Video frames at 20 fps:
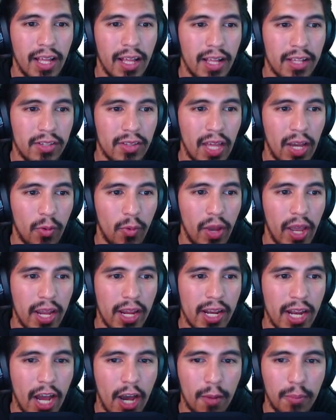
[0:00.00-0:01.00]
And so that way I
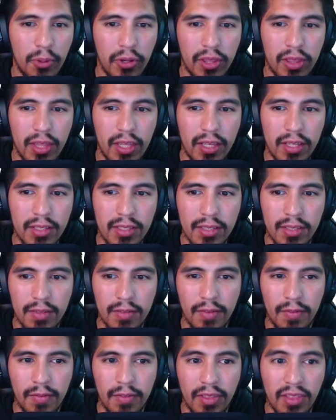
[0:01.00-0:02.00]
can output this
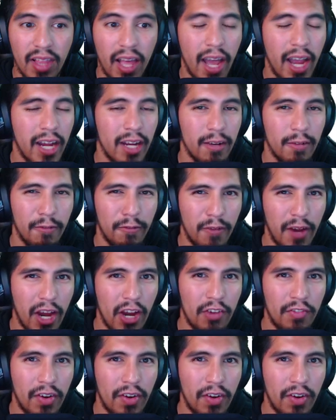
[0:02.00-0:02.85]
line very,